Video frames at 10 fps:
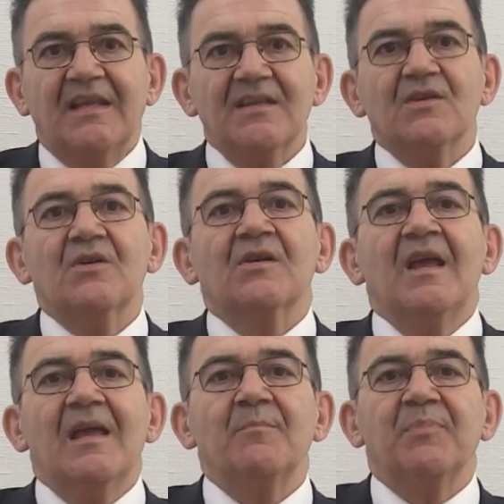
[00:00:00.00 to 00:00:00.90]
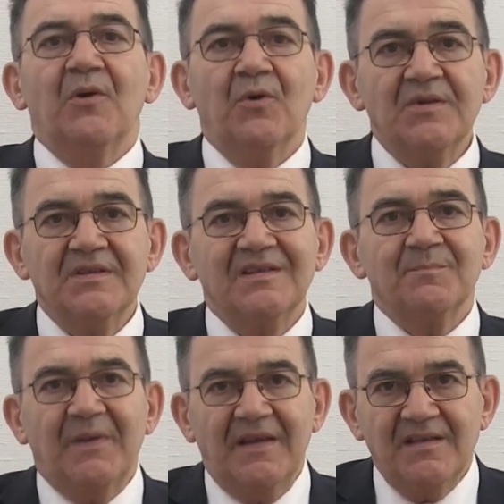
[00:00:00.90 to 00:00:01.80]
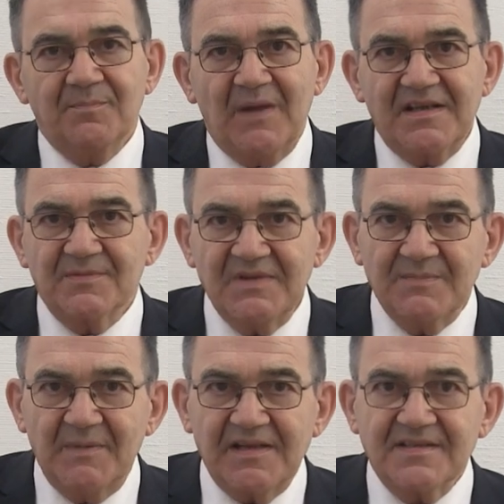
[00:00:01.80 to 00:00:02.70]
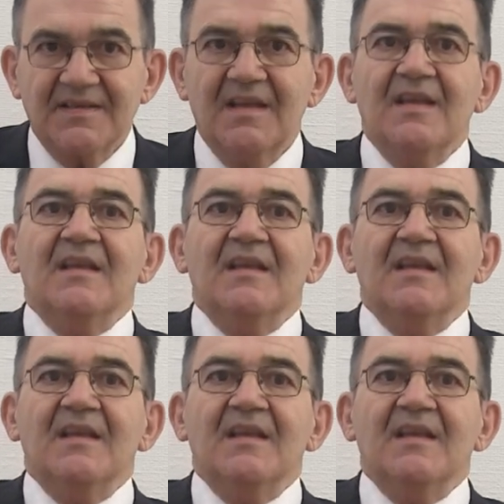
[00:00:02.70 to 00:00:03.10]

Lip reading: They are employed and paid by Swiss banks.